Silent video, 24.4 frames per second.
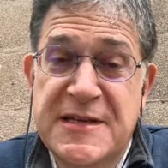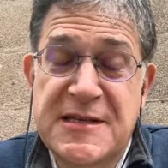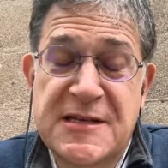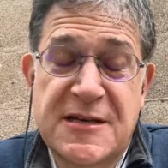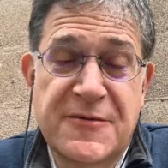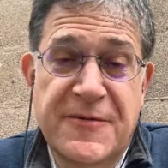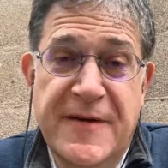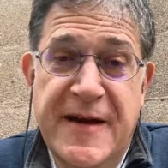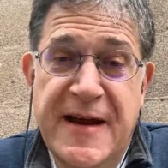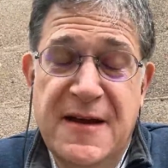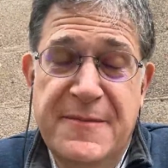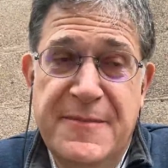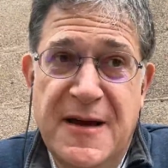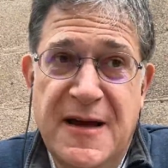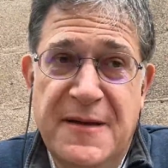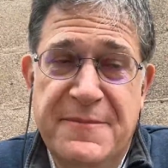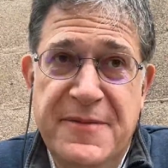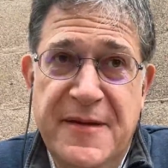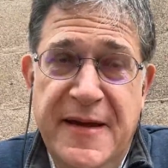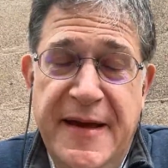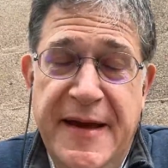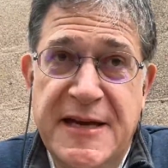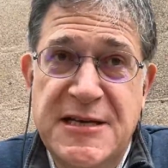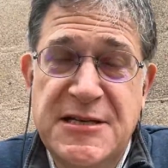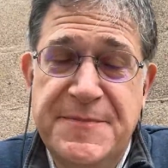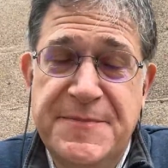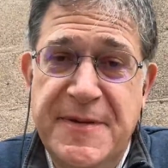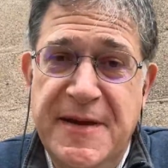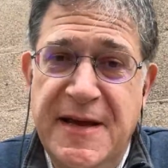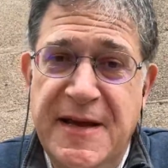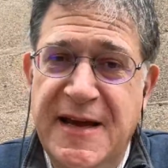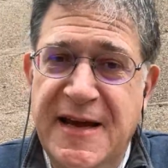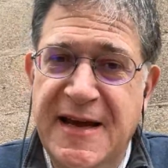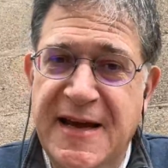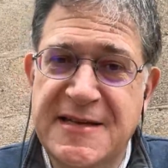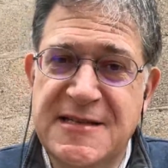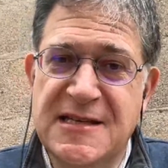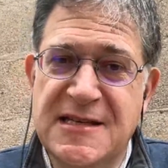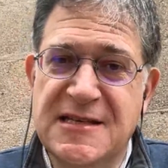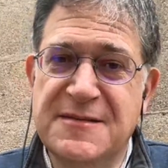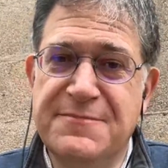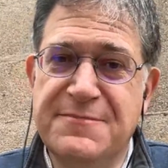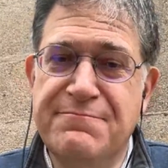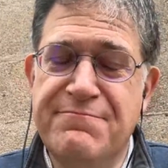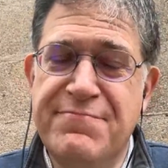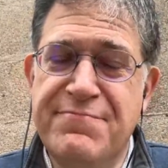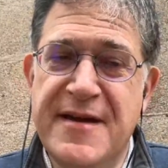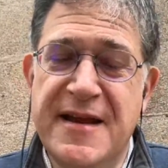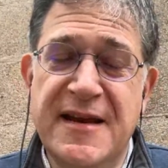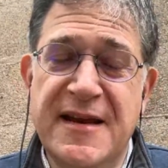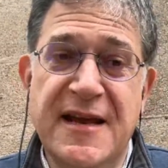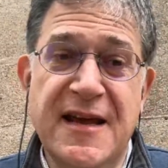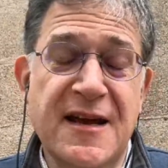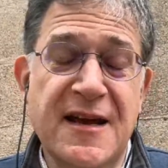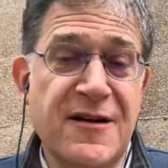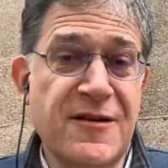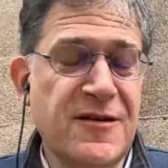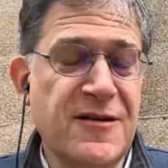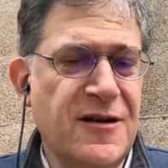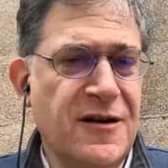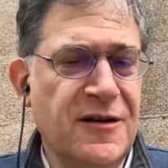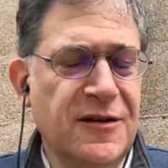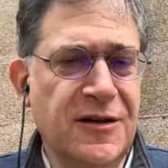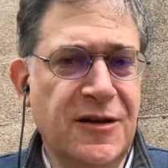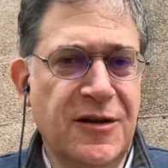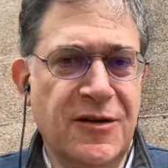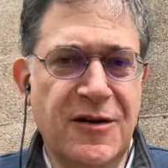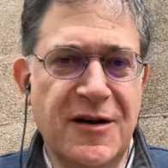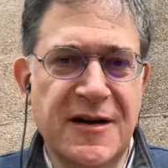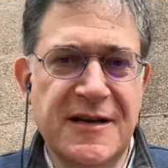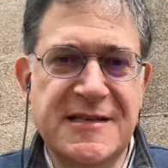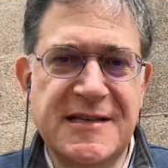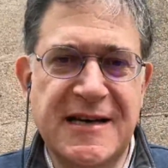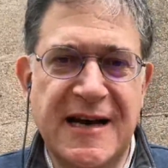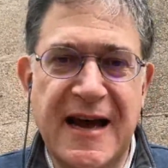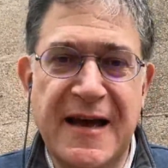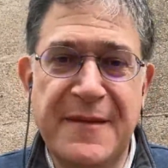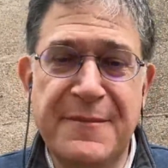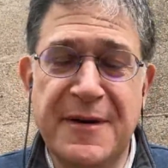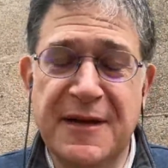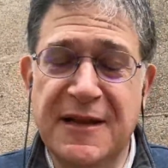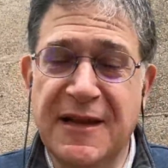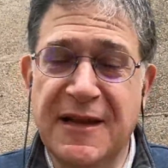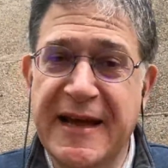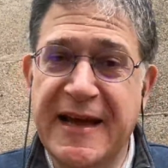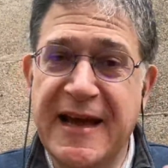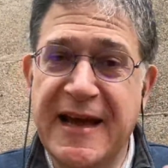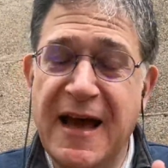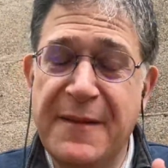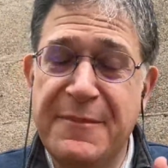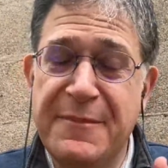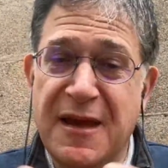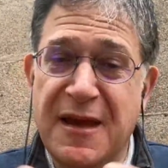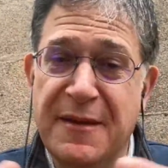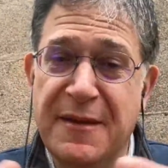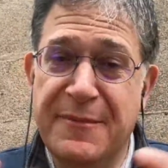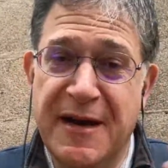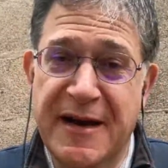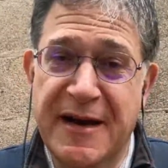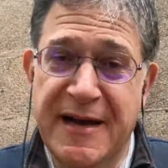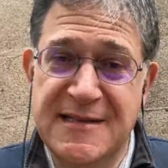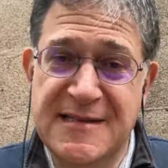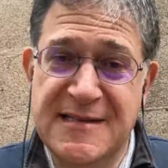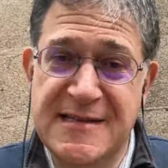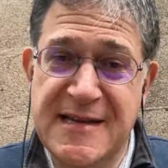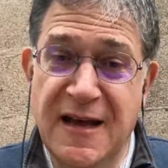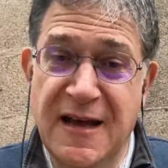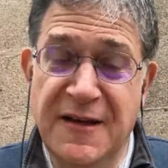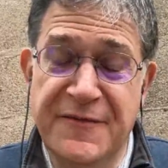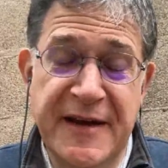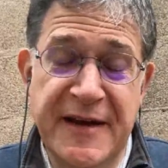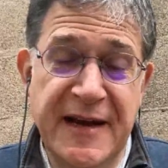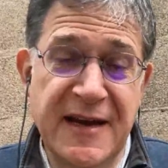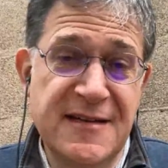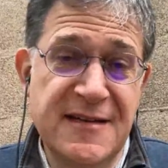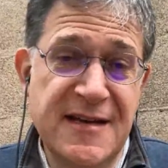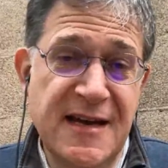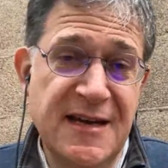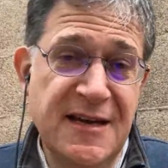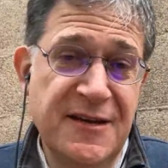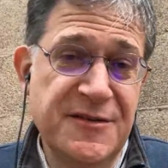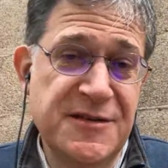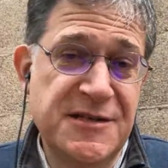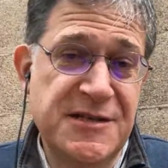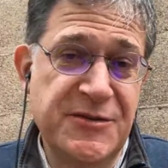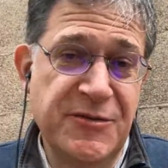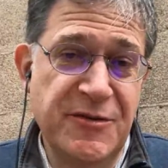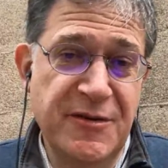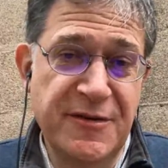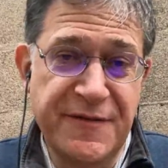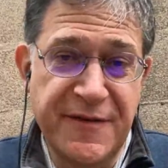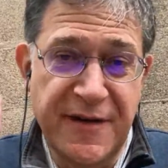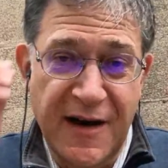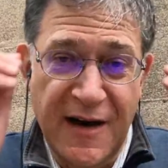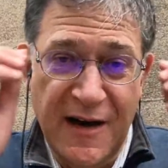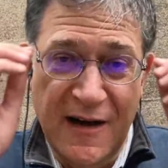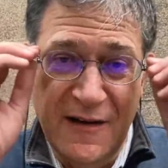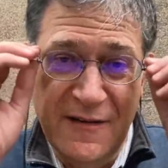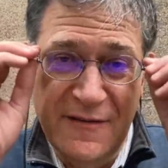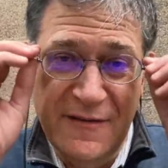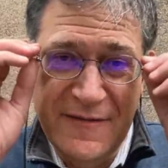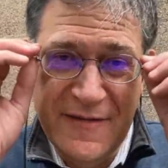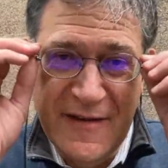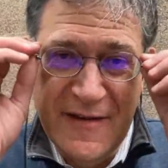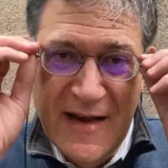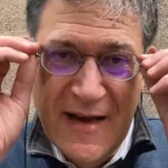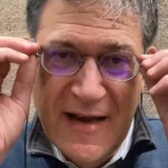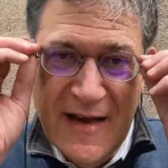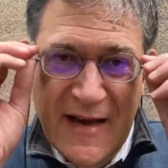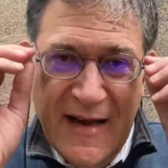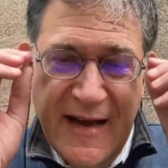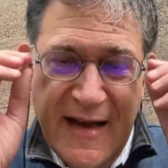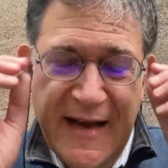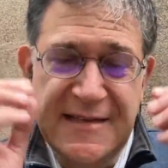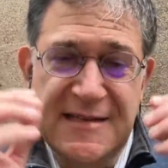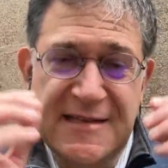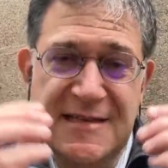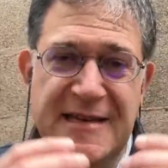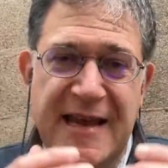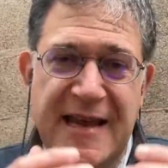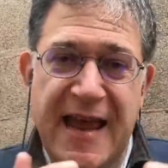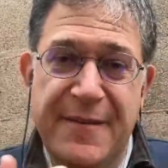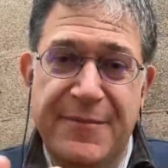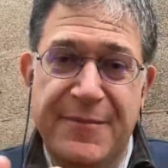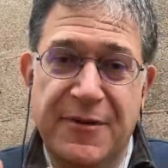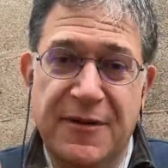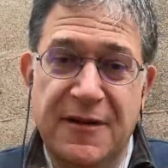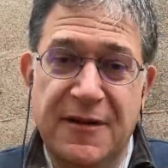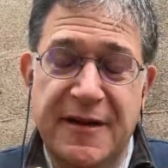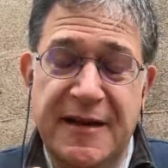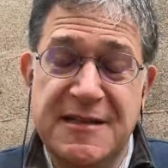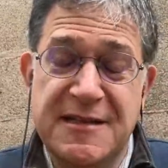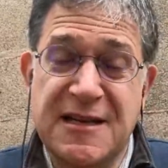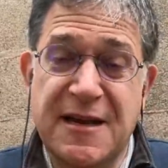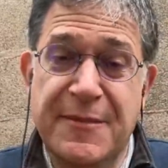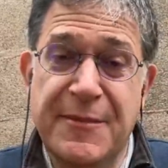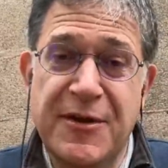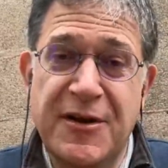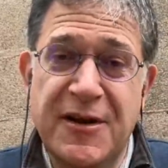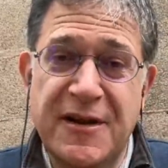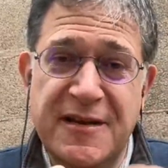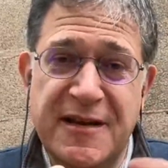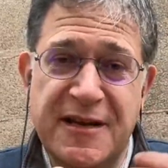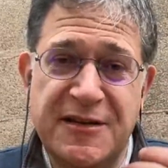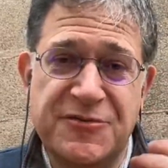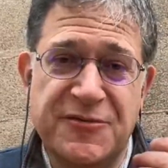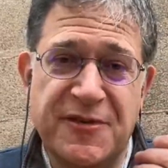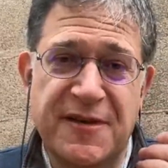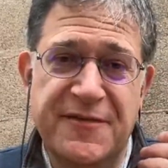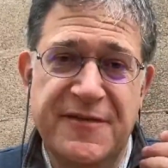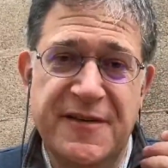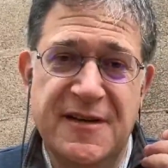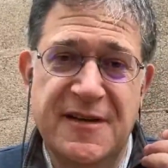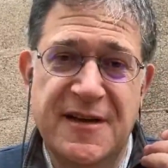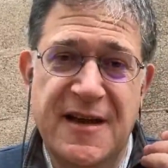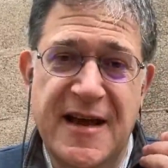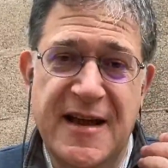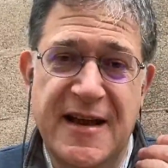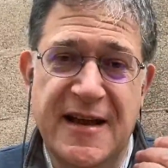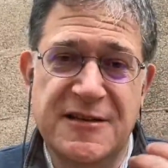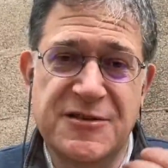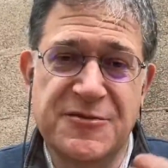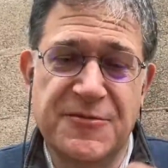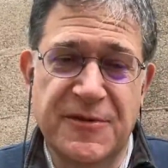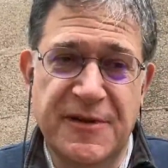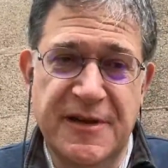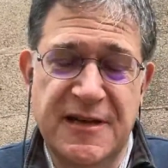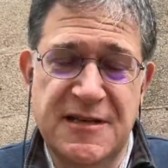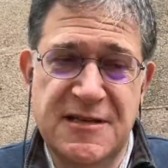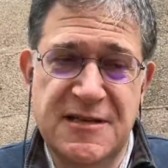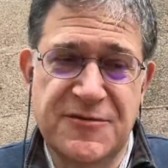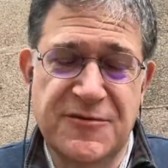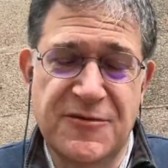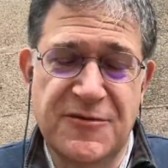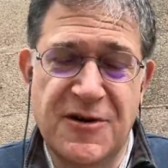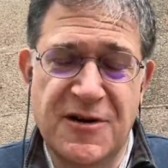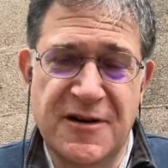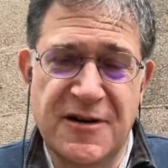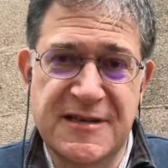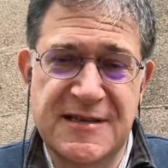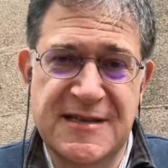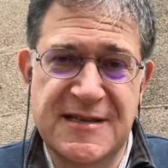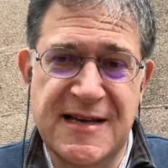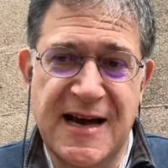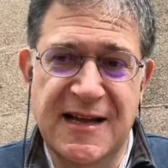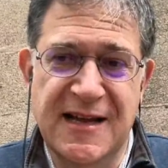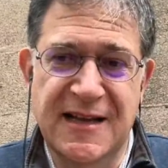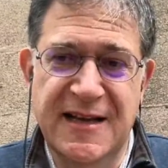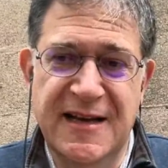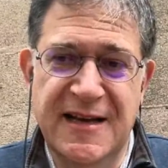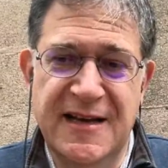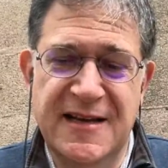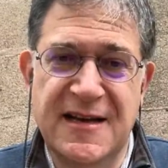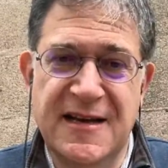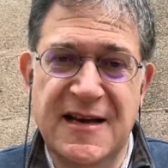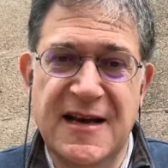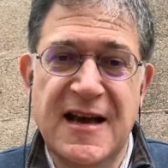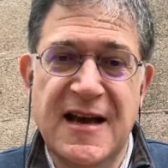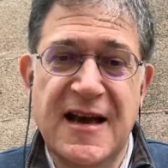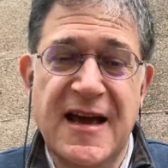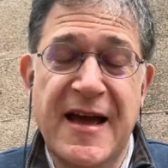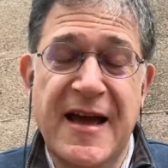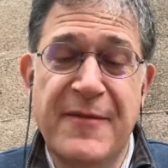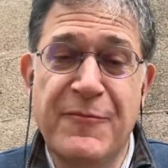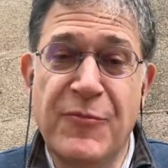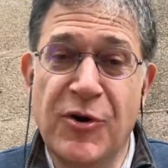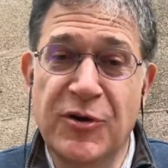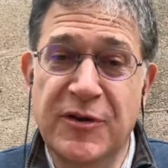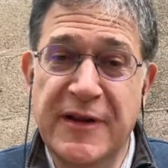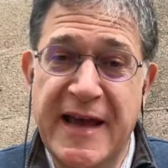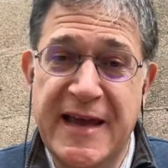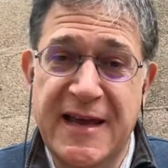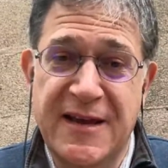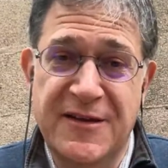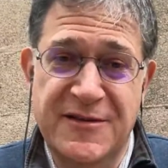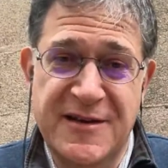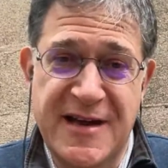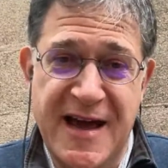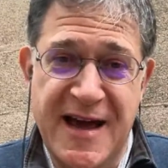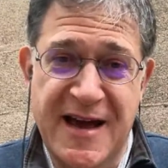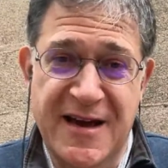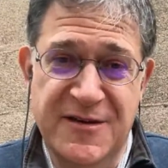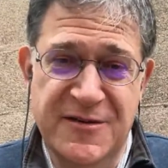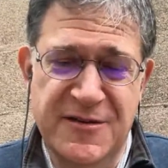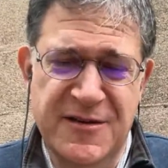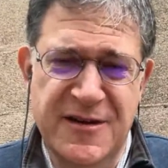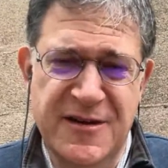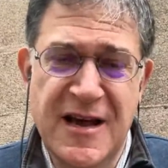great about PHP is it's been here a long time, but like IBM I itself, it continues to evolve. It's stable, it's community-driven, and it's really strong, solid, and won't let you down.